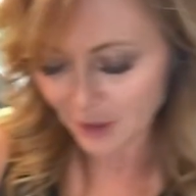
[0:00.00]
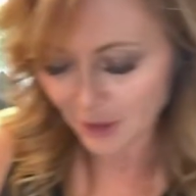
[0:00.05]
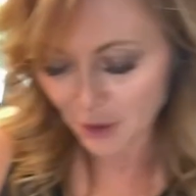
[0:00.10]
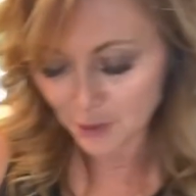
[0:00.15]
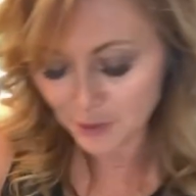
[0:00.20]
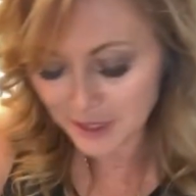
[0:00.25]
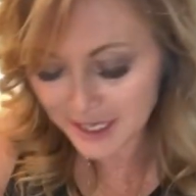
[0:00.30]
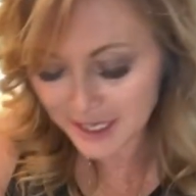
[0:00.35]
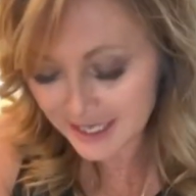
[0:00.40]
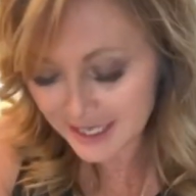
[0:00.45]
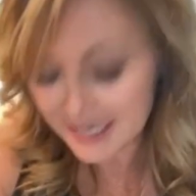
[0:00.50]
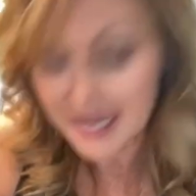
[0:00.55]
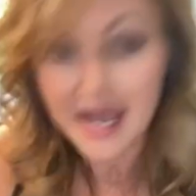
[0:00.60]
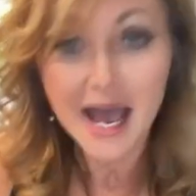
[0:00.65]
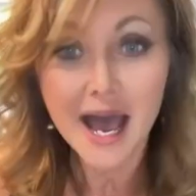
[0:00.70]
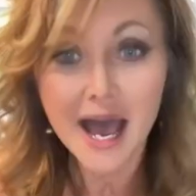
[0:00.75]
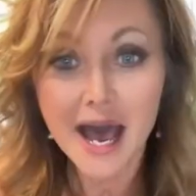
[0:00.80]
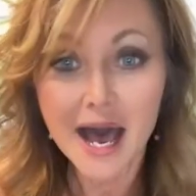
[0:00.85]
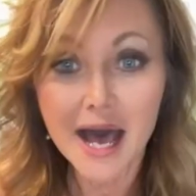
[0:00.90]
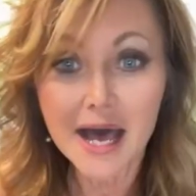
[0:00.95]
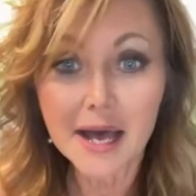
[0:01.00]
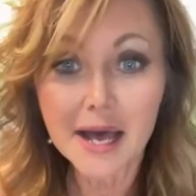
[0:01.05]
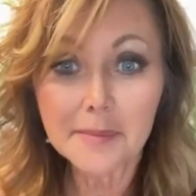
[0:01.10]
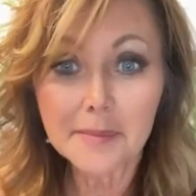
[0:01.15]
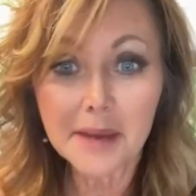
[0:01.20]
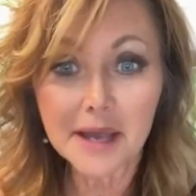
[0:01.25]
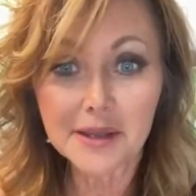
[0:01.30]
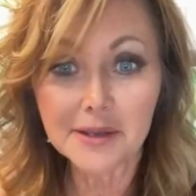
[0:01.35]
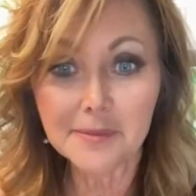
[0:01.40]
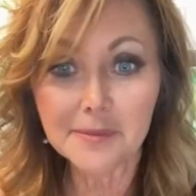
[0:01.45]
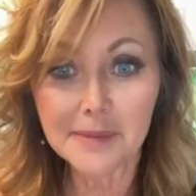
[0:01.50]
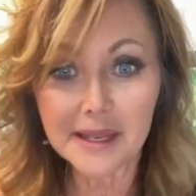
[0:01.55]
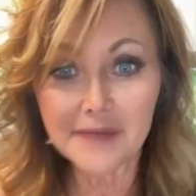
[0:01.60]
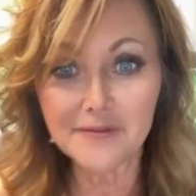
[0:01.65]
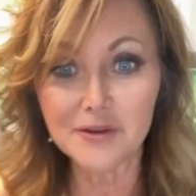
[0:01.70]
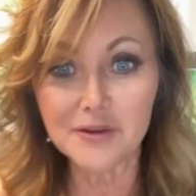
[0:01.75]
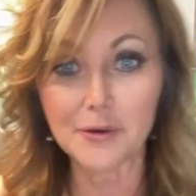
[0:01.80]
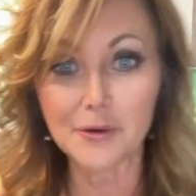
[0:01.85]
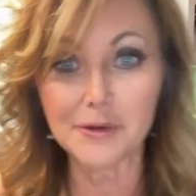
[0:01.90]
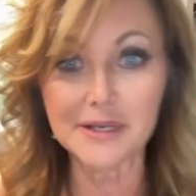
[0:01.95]
Okay, you may
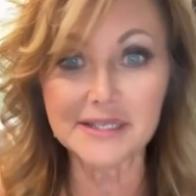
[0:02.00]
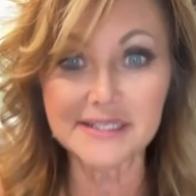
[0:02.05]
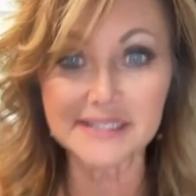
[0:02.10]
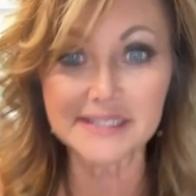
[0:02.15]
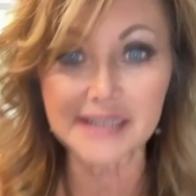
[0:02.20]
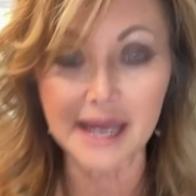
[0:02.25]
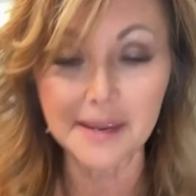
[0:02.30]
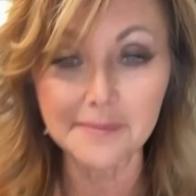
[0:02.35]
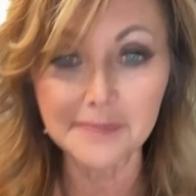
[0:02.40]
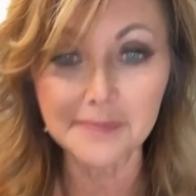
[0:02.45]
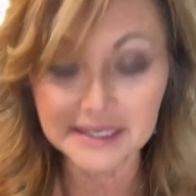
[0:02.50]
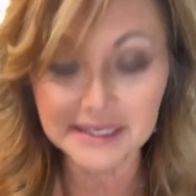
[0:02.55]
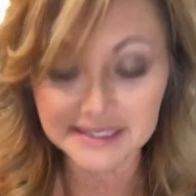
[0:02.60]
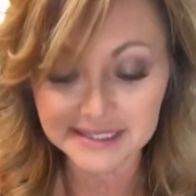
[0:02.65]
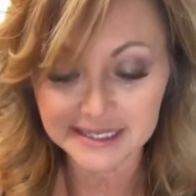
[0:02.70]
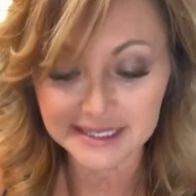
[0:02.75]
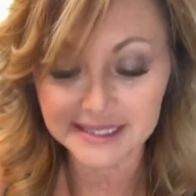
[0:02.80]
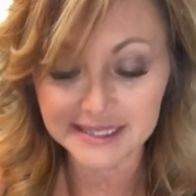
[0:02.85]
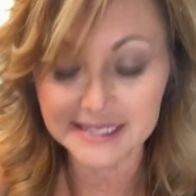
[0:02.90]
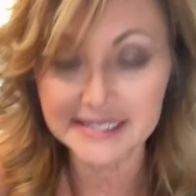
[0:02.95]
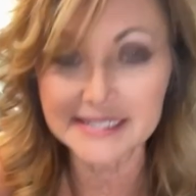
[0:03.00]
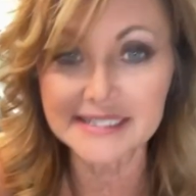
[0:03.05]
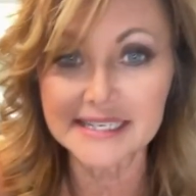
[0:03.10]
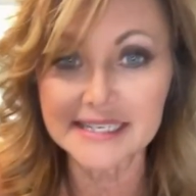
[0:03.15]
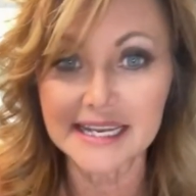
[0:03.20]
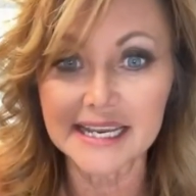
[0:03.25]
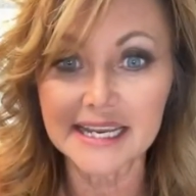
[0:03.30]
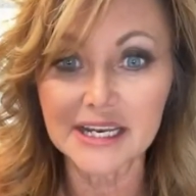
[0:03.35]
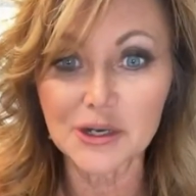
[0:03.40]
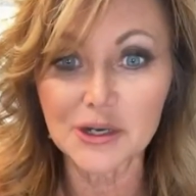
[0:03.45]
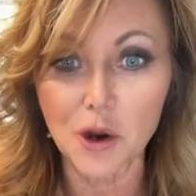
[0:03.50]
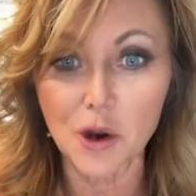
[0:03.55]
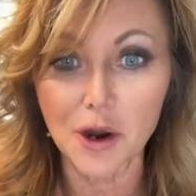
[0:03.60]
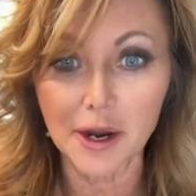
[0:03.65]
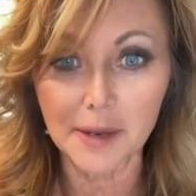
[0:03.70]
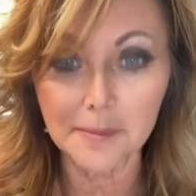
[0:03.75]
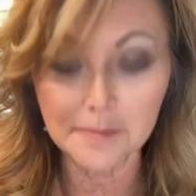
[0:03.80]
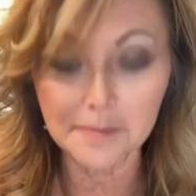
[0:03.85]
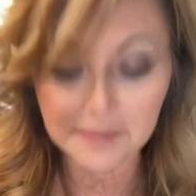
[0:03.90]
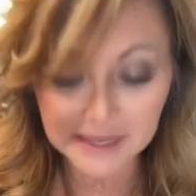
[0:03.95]
have noticed I'm mixing this in
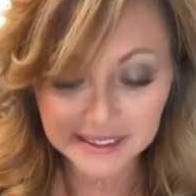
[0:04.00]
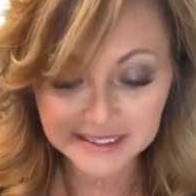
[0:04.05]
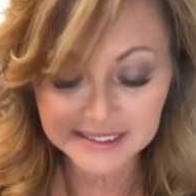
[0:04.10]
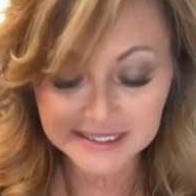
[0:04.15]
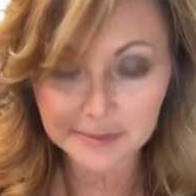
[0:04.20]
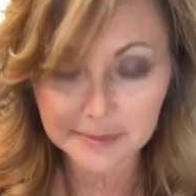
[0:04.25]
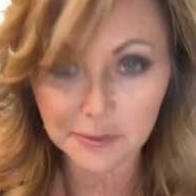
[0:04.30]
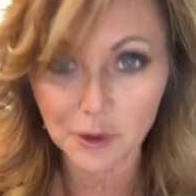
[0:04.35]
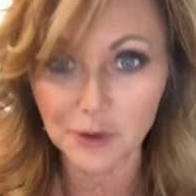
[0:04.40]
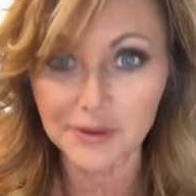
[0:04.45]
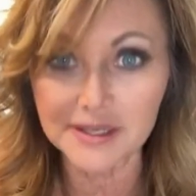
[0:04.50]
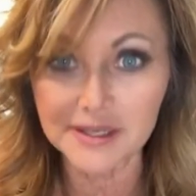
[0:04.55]
our mixing bowl.